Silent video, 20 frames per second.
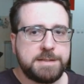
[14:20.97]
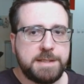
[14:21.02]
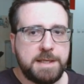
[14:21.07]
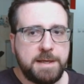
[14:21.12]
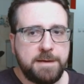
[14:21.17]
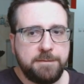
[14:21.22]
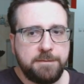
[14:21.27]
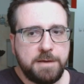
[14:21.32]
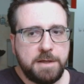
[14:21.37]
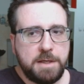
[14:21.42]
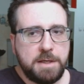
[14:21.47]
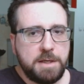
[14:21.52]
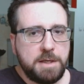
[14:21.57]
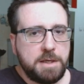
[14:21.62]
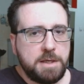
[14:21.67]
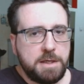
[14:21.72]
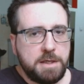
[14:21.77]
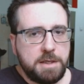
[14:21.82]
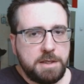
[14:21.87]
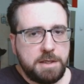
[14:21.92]
save,
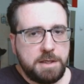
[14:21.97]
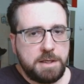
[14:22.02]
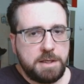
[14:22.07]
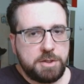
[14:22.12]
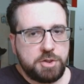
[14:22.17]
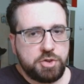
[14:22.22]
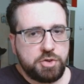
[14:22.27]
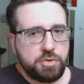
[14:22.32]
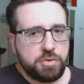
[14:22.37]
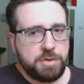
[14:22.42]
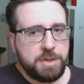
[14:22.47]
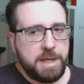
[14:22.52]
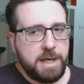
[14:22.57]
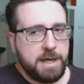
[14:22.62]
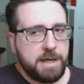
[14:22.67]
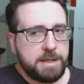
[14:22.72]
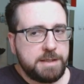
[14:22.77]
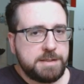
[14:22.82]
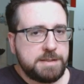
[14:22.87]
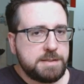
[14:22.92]
it should,
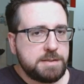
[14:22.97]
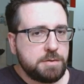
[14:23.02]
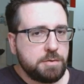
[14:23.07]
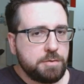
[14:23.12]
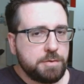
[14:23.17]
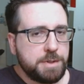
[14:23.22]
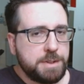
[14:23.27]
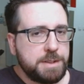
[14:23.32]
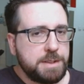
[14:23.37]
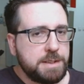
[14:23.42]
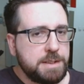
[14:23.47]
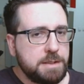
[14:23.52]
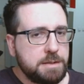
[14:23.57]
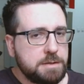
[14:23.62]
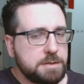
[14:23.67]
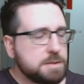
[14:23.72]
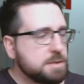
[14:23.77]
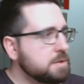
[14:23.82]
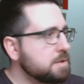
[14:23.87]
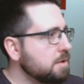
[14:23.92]
it's already
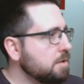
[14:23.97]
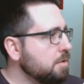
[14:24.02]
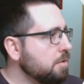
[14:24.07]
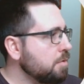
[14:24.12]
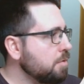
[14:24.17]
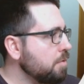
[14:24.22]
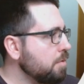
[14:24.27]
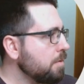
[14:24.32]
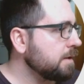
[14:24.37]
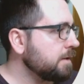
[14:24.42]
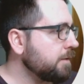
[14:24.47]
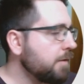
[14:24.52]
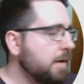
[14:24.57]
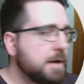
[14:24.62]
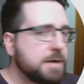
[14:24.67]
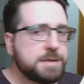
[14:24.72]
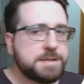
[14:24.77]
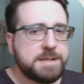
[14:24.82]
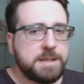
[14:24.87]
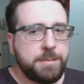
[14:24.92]
here. So there
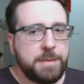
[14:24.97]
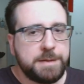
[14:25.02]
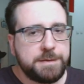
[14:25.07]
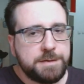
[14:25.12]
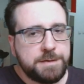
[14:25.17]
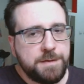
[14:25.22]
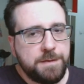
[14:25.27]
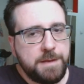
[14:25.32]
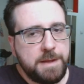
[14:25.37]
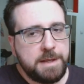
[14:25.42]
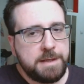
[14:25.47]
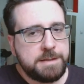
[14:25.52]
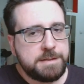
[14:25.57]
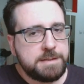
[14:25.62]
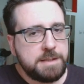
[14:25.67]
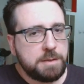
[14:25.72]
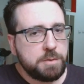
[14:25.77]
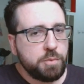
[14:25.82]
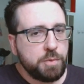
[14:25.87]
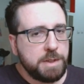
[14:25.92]
are some other
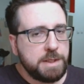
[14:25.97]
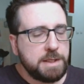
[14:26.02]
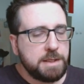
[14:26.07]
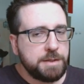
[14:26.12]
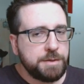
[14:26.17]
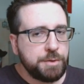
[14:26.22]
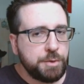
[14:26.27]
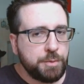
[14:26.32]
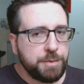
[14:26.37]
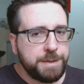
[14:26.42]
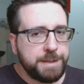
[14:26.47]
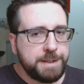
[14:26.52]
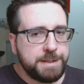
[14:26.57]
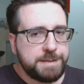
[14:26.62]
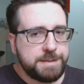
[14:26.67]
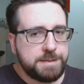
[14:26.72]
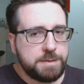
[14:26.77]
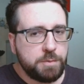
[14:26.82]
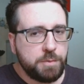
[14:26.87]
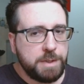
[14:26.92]
things that we can do with
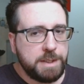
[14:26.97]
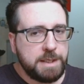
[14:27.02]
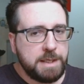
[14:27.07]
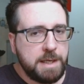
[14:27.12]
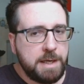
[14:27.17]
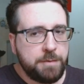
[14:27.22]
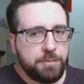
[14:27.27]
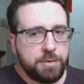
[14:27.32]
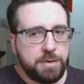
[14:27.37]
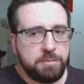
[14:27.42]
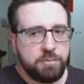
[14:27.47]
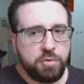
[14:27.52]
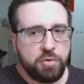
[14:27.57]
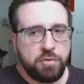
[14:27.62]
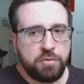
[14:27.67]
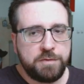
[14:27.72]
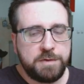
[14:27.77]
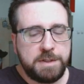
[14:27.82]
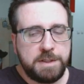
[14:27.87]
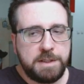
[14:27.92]
this. We can
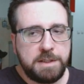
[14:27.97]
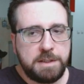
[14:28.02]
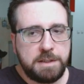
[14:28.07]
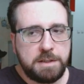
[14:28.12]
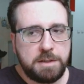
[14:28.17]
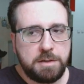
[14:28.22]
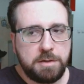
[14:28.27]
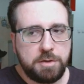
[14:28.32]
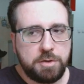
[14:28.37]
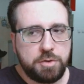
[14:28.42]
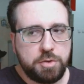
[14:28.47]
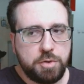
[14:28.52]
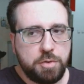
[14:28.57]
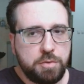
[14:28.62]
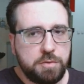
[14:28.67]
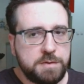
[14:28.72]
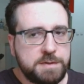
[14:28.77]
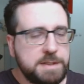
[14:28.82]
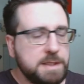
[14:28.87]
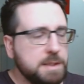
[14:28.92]
remove the
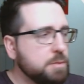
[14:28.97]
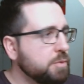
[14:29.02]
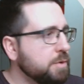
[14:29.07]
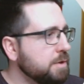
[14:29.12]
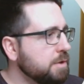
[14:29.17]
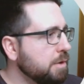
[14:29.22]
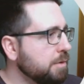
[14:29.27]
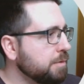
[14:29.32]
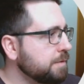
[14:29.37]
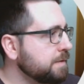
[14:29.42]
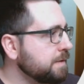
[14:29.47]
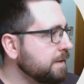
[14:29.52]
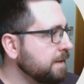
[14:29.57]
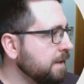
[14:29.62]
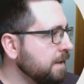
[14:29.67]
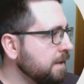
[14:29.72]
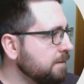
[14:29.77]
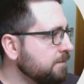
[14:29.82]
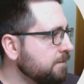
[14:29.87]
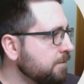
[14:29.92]
controls that we don't
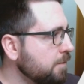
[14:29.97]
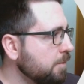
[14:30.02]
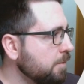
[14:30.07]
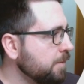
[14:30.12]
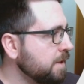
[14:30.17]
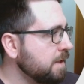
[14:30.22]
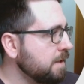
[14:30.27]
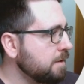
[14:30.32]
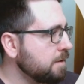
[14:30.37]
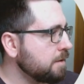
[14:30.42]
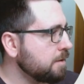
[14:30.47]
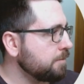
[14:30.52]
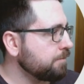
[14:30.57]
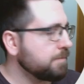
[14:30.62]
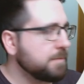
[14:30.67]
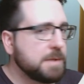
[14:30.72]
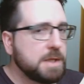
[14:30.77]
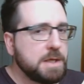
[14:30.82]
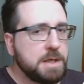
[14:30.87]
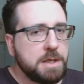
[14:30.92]
need from here.
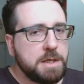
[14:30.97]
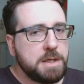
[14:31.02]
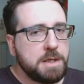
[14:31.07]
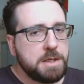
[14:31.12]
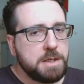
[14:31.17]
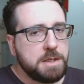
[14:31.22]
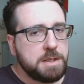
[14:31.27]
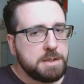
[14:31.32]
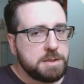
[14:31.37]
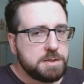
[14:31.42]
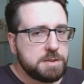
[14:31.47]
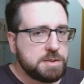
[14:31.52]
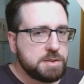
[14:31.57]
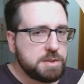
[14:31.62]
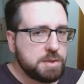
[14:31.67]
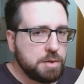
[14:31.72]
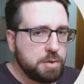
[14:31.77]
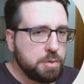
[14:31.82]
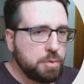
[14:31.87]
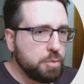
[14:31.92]

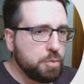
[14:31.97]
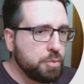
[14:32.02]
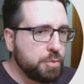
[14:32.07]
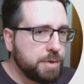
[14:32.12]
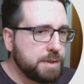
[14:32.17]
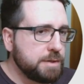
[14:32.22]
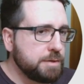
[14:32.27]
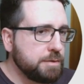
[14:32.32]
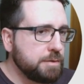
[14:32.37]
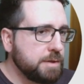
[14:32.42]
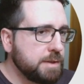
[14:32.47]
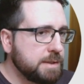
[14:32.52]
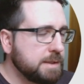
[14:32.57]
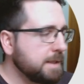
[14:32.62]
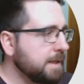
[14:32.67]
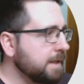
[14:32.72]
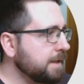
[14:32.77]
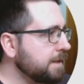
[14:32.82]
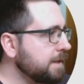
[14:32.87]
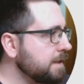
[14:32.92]
So we do
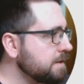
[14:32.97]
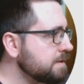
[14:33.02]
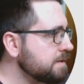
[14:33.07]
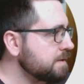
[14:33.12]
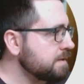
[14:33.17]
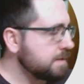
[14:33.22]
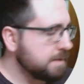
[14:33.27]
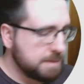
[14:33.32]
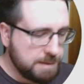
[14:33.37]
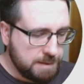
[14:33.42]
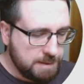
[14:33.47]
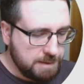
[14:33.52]
it like this,